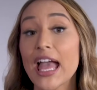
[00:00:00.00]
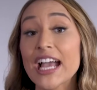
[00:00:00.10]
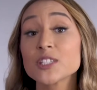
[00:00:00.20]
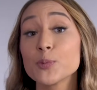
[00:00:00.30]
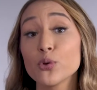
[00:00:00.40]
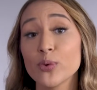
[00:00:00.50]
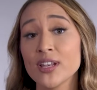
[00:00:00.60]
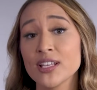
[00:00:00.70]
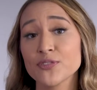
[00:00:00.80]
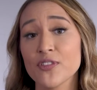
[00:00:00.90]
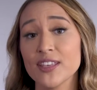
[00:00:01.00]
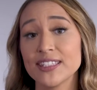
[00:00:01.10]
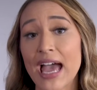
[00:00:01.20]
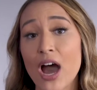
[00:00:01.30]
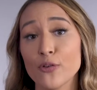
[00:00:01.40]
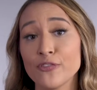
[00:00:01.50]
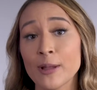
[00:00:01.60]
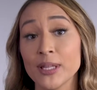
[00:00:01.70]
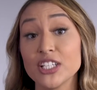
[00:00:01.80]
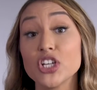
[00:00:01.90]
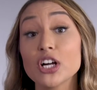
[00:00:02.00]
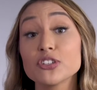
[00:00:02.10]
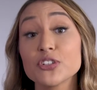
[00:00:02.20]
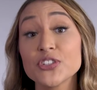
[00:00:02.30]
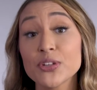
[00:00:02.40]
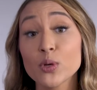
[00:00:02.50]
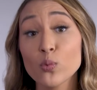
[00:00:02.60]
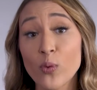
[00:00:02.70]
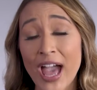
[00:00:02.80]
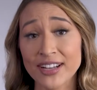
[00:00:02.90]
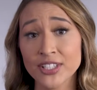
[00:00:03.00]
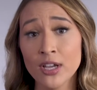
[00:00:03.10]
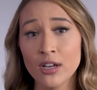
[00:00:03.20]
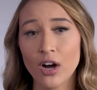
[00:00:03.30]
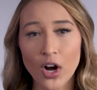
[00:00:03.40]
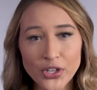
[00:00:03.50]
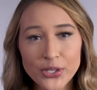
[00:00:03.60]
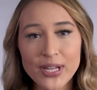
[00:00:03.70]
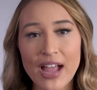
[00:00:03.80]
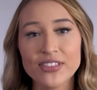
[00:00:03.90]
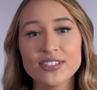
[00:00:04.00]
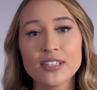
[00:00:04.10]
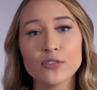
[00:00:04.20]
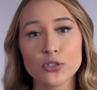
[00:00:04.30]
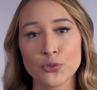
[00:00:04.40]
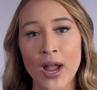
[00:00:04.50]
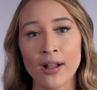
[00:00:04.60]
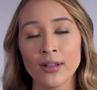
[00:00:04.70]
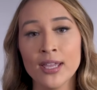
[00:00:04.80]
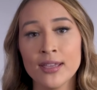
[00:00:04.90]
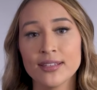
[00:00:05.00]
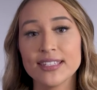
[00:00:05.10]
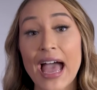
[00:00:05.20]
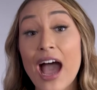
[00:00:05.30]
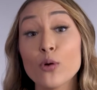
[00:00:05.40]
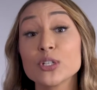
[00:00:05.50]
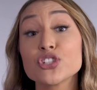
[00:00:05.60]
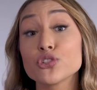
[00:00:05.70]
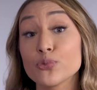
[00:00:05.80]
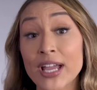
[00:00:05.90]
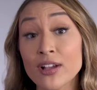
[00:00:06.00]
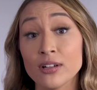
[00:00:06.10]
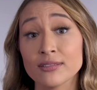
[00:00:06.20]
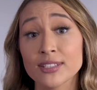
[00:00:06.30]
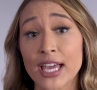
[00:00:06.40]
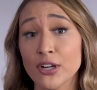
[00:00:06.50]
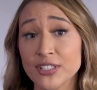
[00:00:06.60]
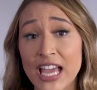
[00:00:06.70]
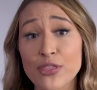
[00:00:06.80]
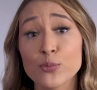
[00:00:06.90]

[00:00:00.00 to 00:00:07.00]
Expert witness for the Zahau family, Dr. Cyril Wecht, argued at the civil trial Zahau was strangled and her death